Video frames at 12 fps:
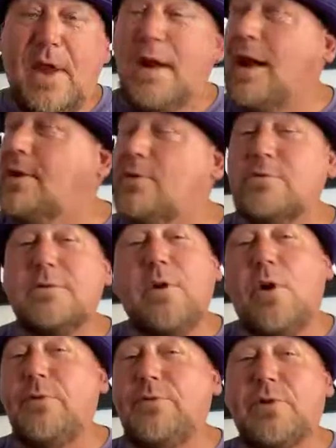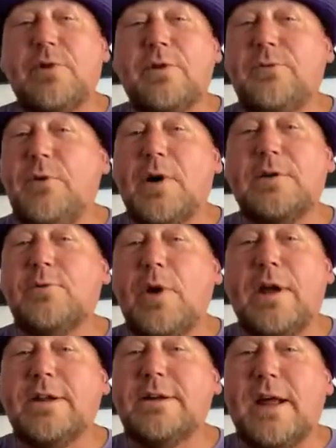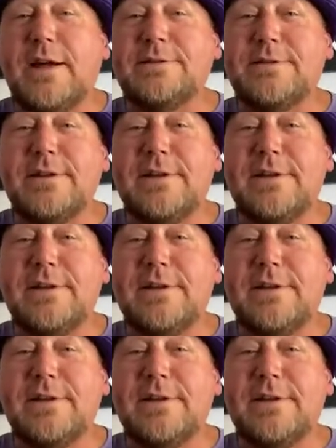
And I don't know if you're gonna fucking recognize it.